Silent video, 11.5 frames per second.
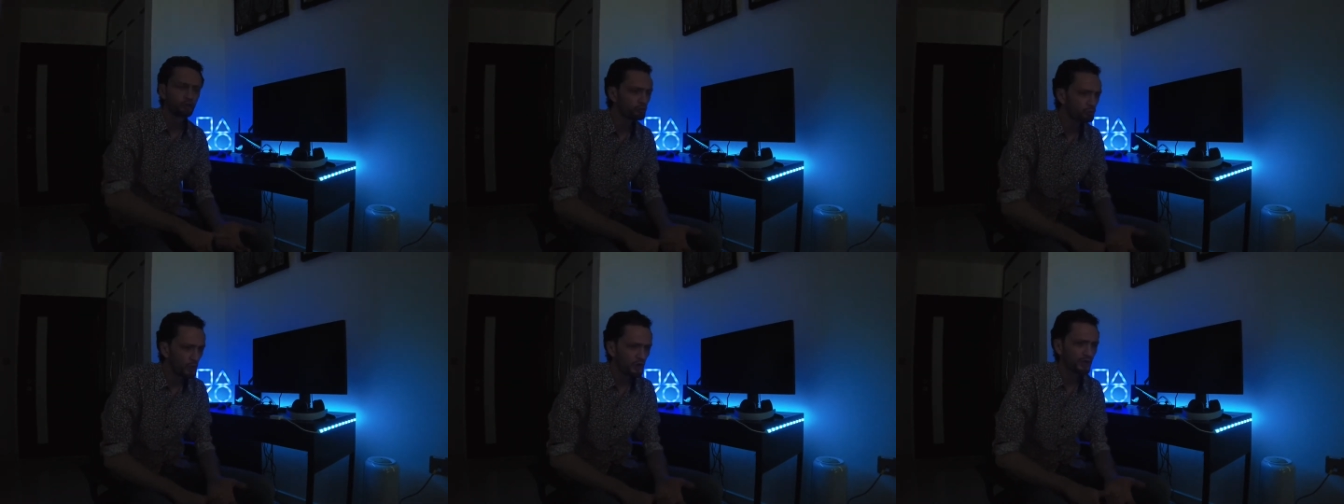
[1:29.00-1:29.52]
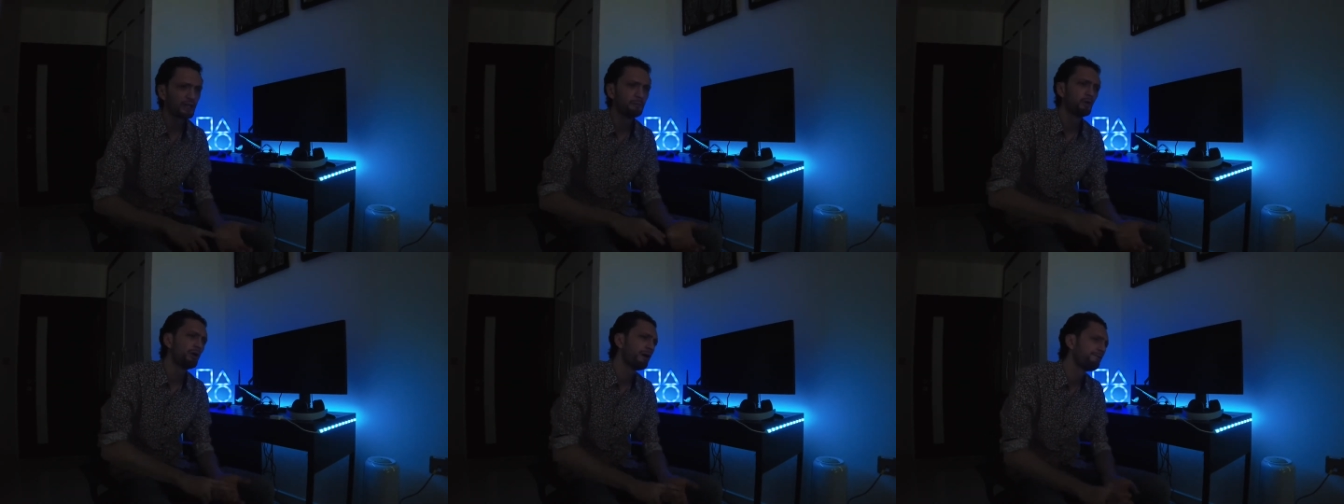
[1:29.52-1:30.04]
work
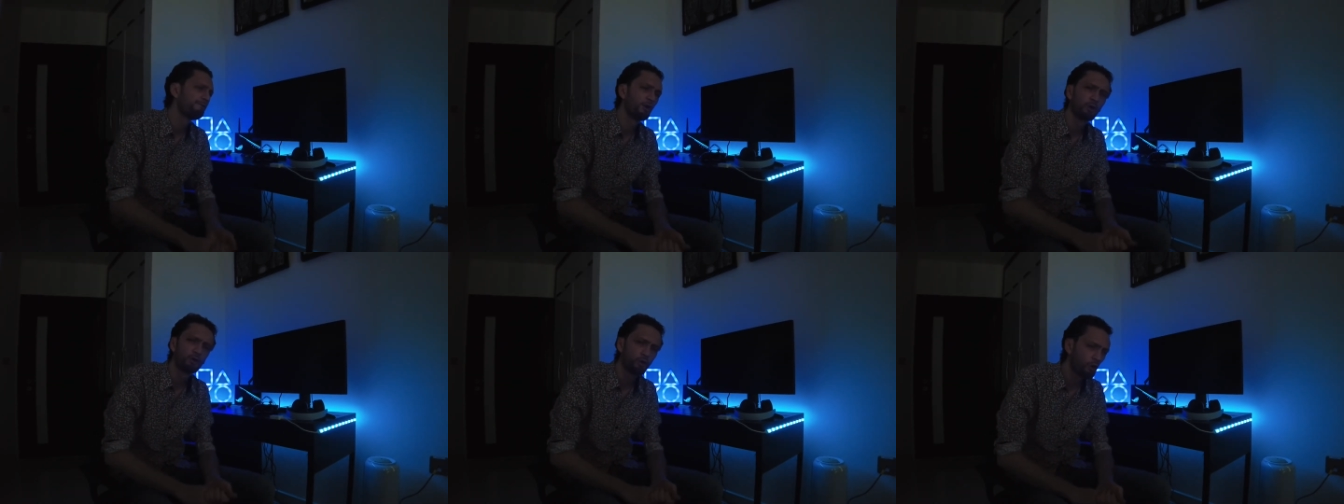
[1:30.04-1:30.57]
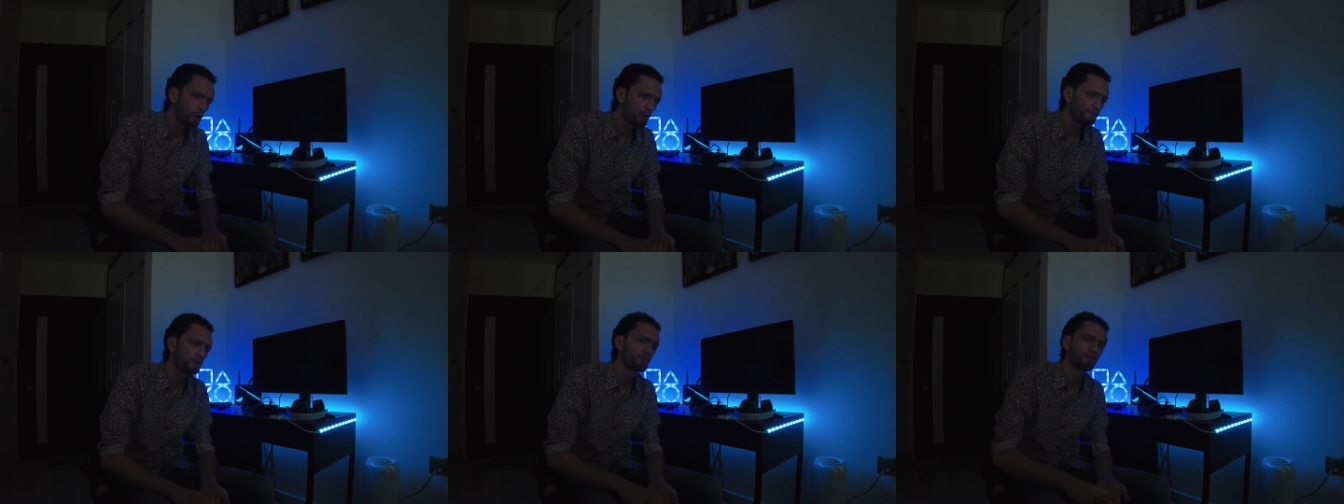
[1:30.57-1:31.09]
anymore, I've followed all
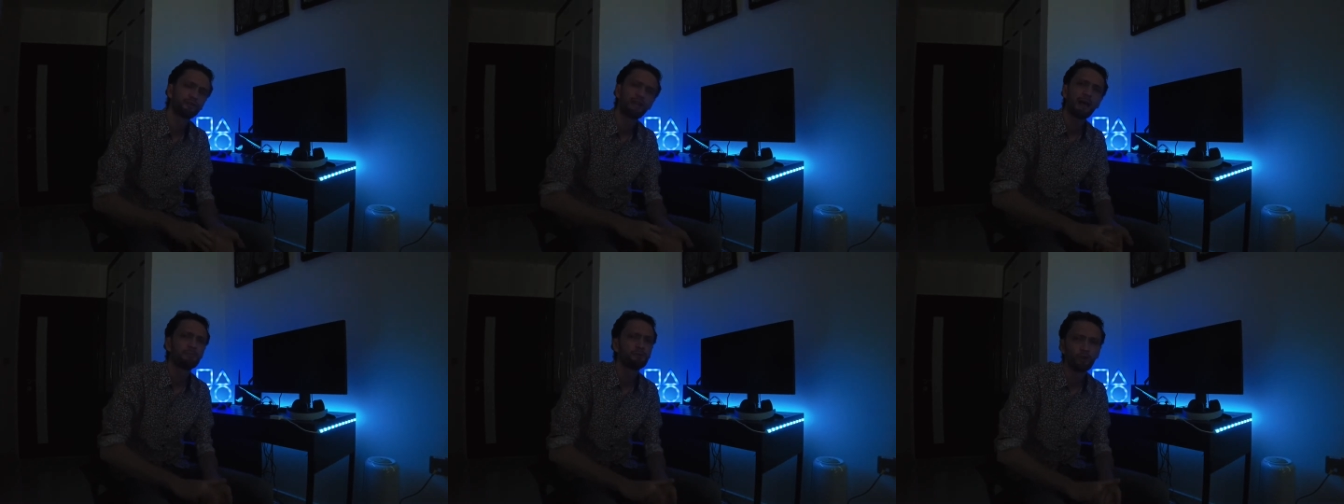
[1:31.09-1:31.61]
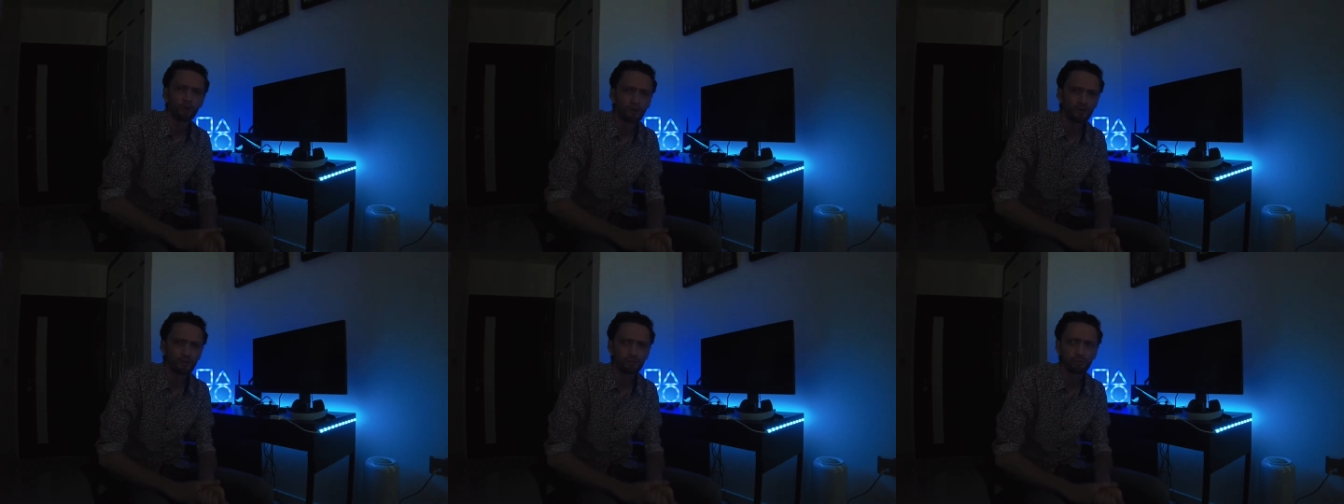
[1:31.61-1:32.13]
of your steps, none of
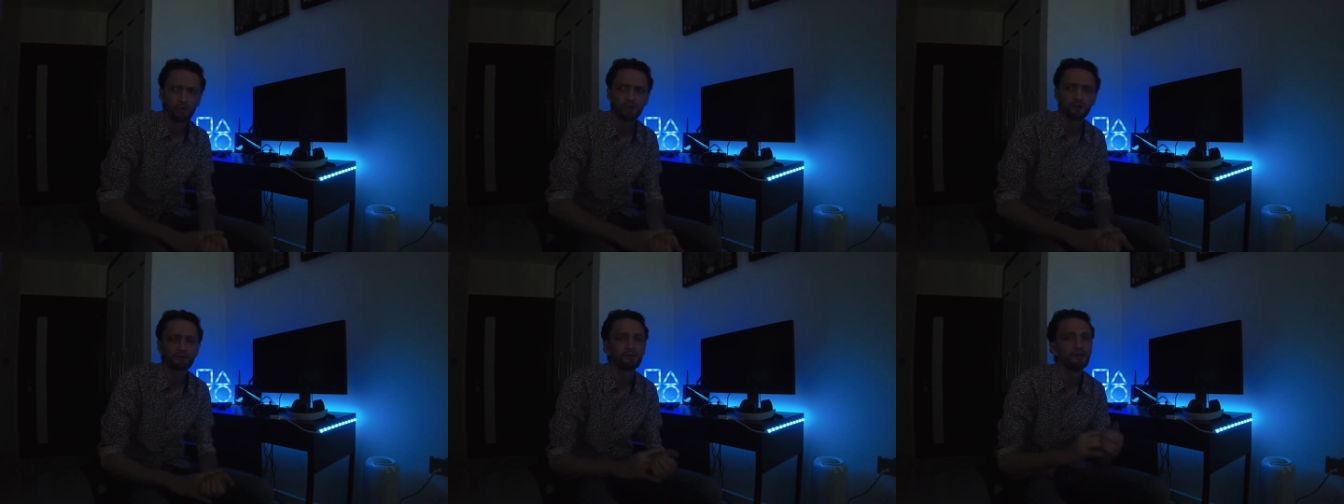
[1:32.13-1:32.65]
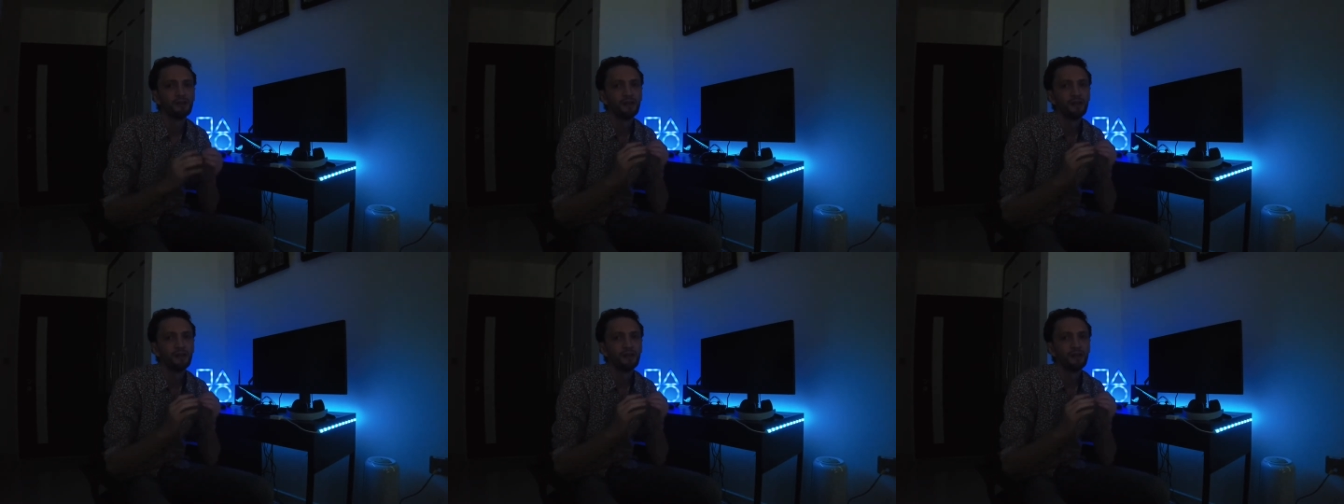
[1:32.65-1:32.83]
this works.